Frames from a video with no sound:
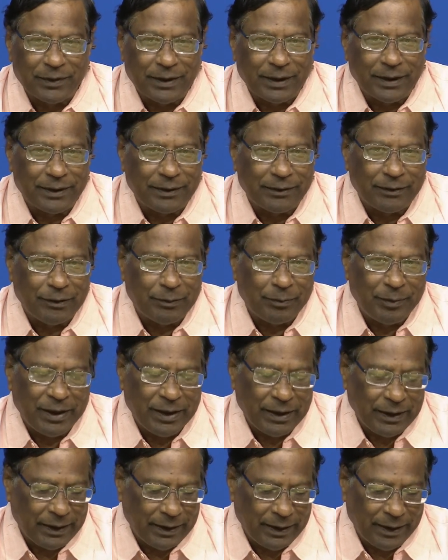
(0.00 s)
It will
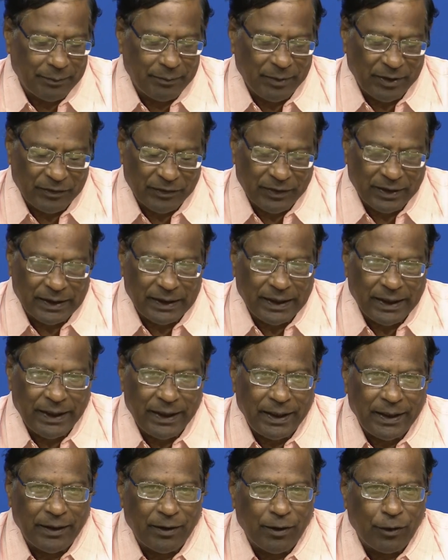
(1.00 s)
be
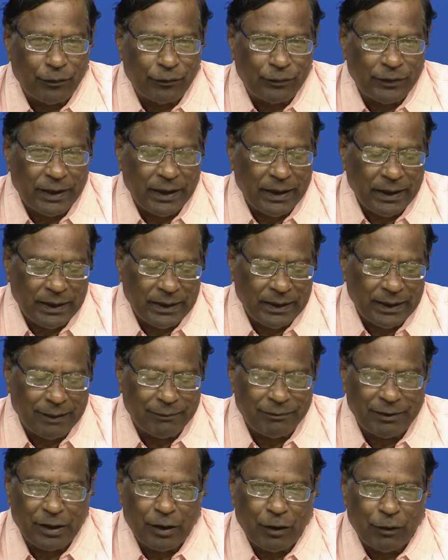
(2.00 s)
basically of the
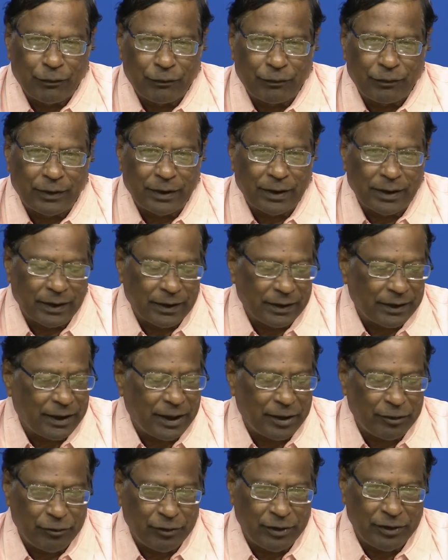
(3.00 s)
level of
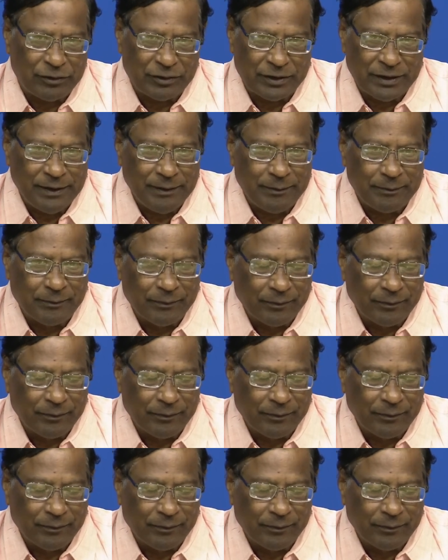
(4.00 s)
graduation,